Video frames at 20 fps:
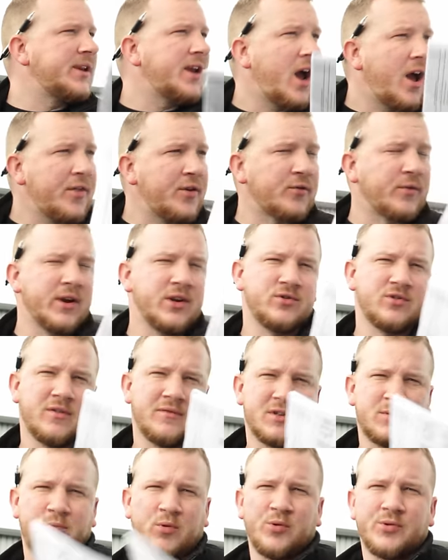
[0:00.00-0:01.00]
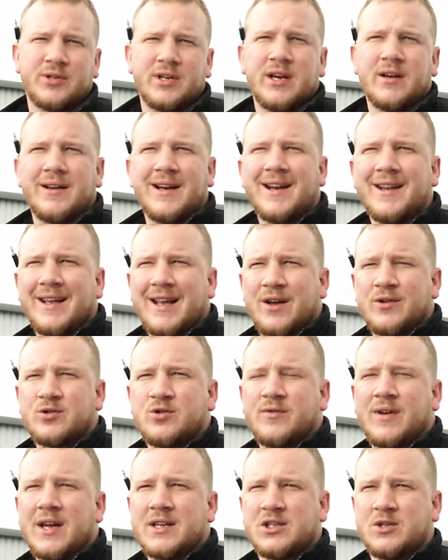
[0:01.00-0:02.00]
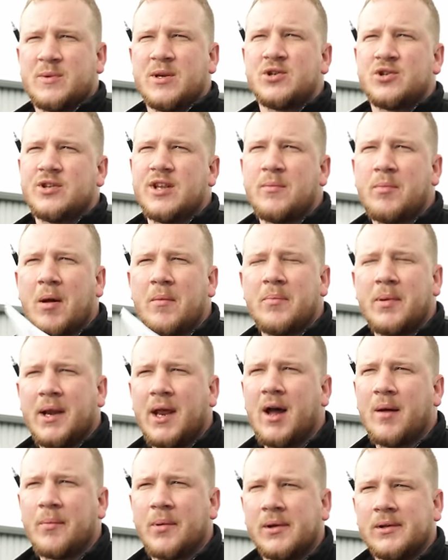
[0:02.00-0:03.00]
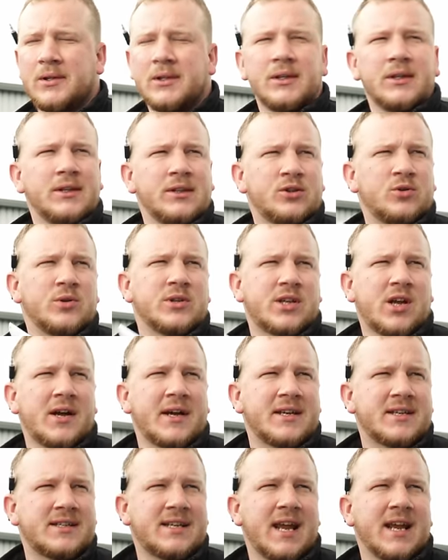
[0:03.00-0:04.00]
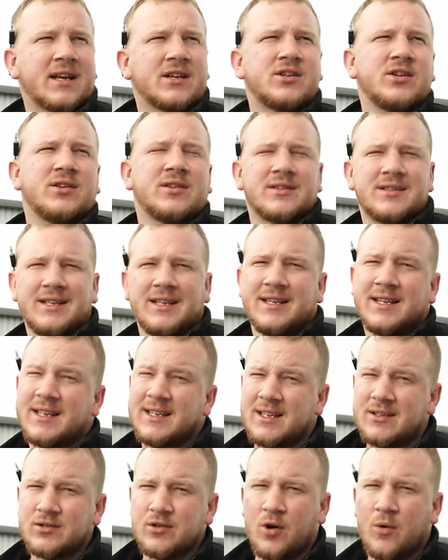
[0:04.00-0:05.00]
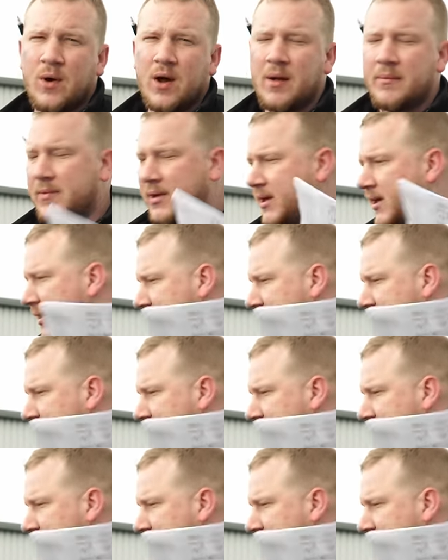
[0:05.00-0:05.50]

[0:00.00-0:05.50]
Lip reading: of the other Range Rover Sports here and anything else with air suspension, they pump it up to its highest setting so you can see that it does go up and